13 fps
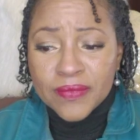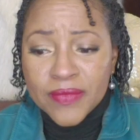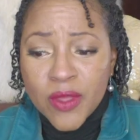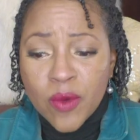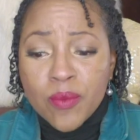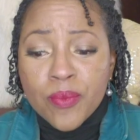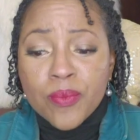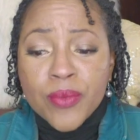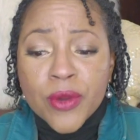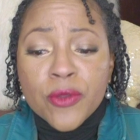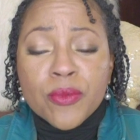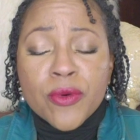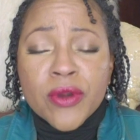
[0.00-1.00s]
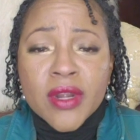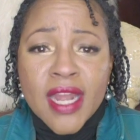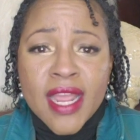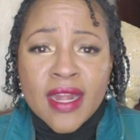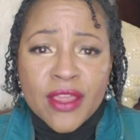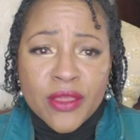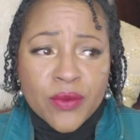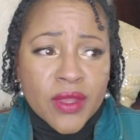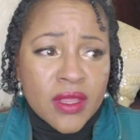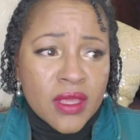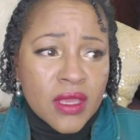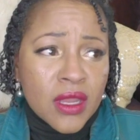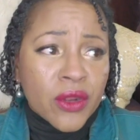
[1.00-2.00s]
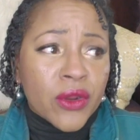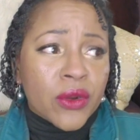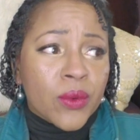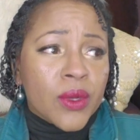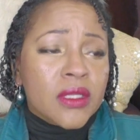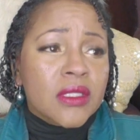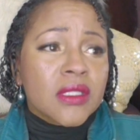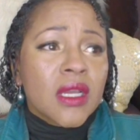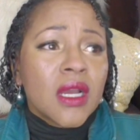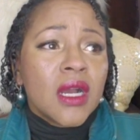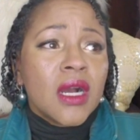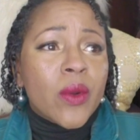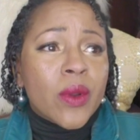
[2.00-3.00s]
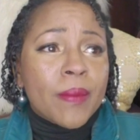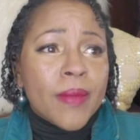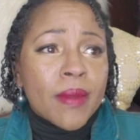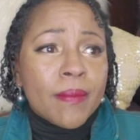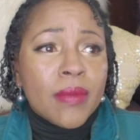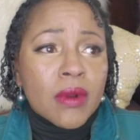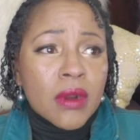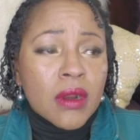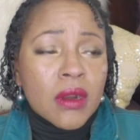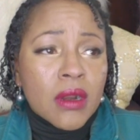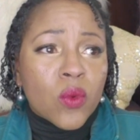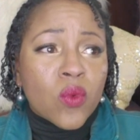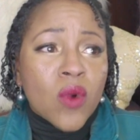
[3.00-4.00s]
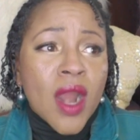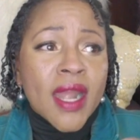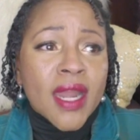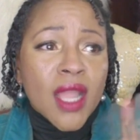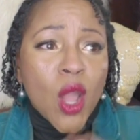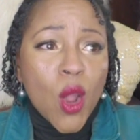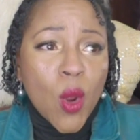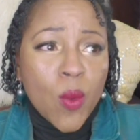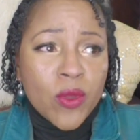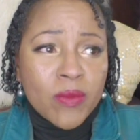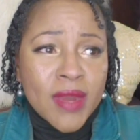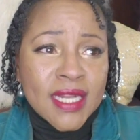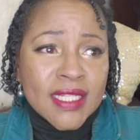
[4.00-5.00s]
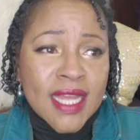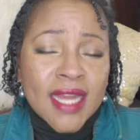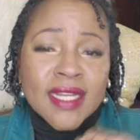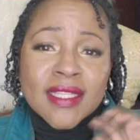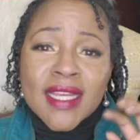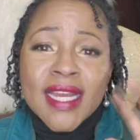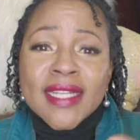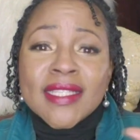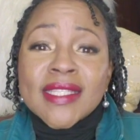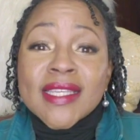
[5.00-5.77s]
They're both born in 83, the younger ones. I remember riding home with my dad because I had